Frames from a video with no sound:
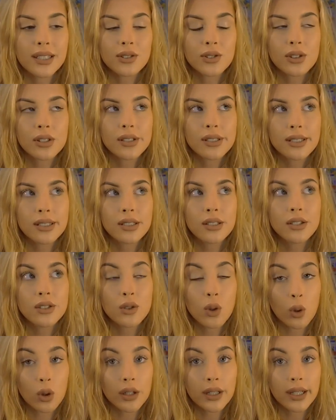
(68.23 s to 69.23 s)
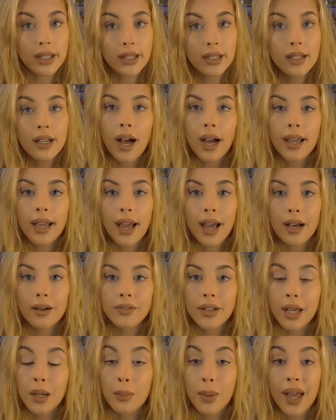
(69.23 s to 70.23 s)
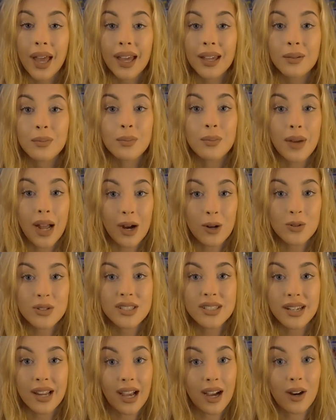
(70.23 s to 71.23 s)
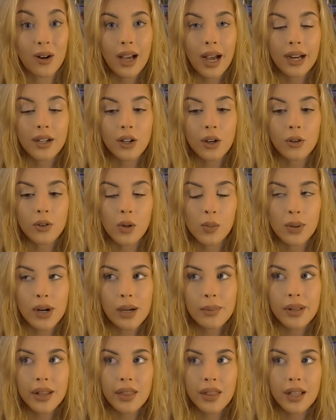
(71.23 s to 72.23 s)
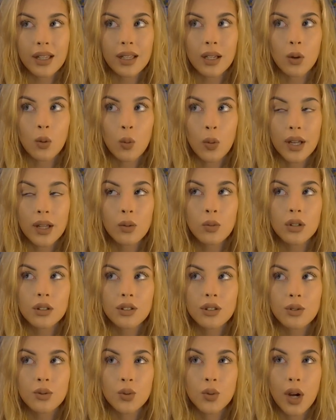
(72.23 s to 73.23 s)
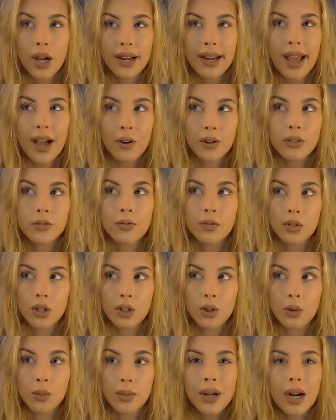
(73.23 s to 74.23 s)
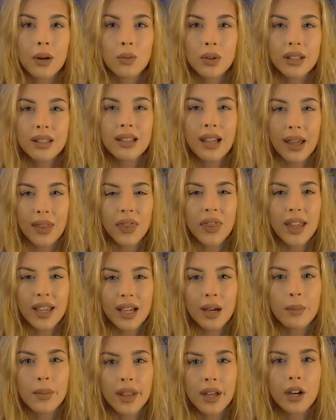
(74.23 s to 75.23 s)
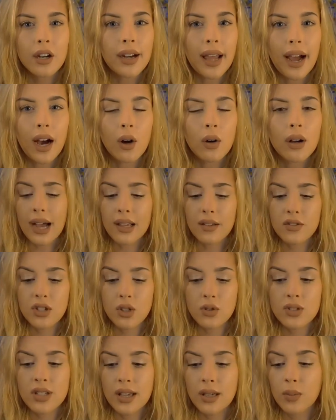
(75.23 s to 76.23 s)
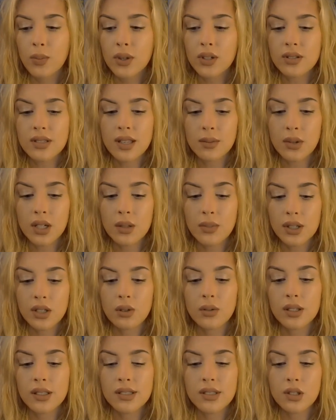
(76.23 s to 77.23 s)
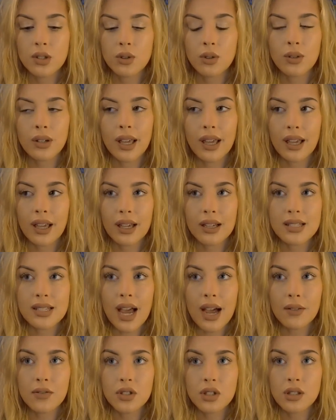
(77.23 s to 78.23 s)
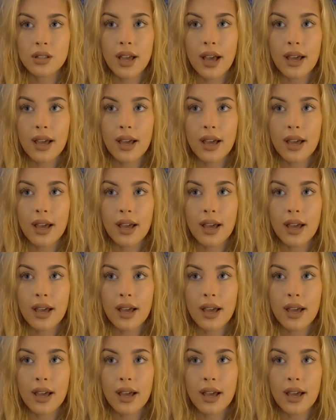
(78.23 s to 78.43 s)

interesting story. I have a pet mouse now. I know, you're probably thinking, when will you run out of room? But I really, I think I'm there now. I have two tank builds I'm gonna be doing soon, and after